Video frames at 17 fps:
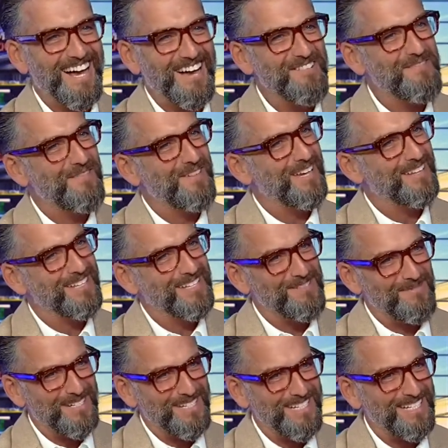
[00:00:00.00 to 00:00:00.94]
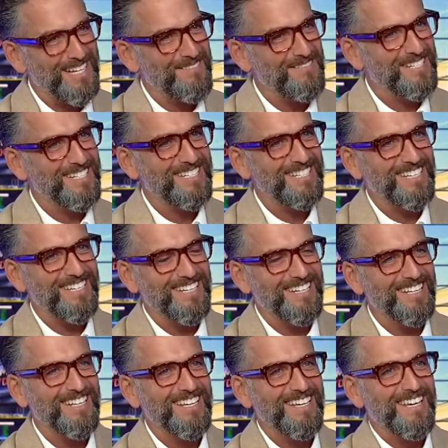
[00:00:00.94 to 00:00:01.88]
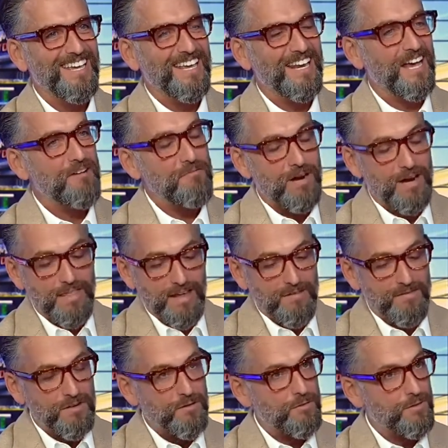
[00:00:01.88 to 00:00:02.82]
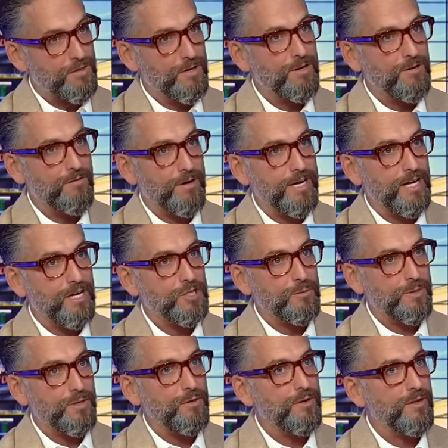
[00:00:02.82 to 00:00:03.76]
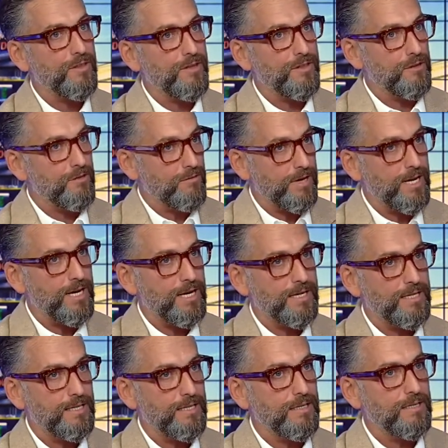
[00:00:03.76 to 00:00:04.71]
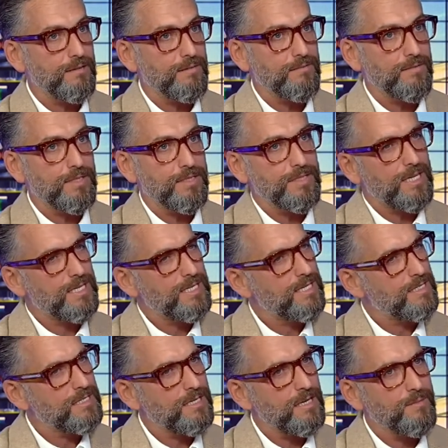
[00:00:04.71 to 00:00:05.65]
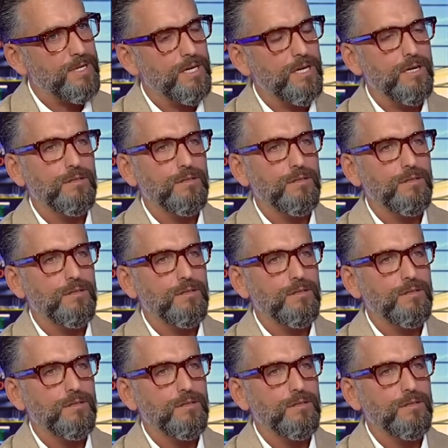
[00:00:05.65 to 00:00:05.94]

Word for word: I've failed as much as I've succeeded. And I'd rather have the, the great entrepreneur than the great idea because okay. ideas come and go.